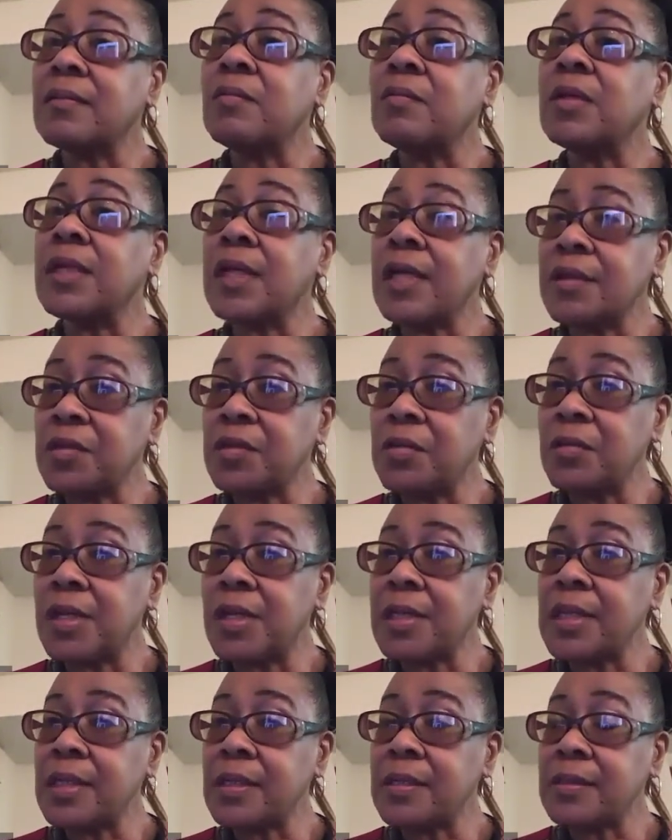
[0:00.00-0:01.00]
We're not
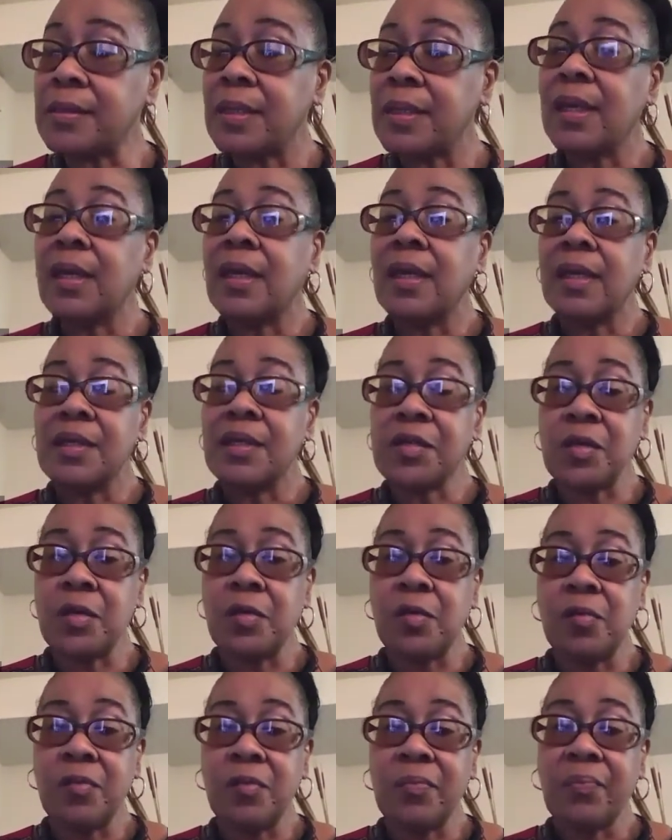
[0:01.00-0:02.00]
doing this.
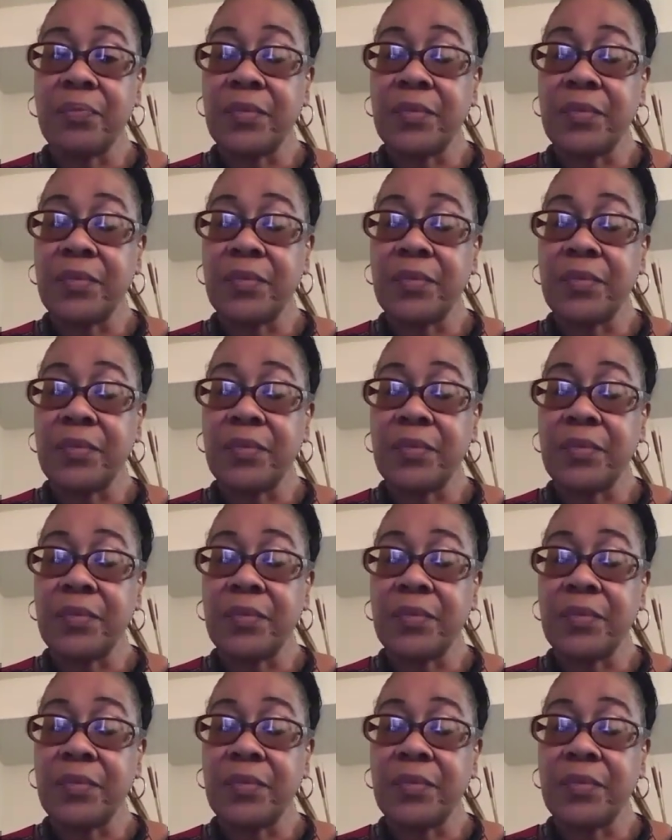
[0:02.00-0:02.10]
So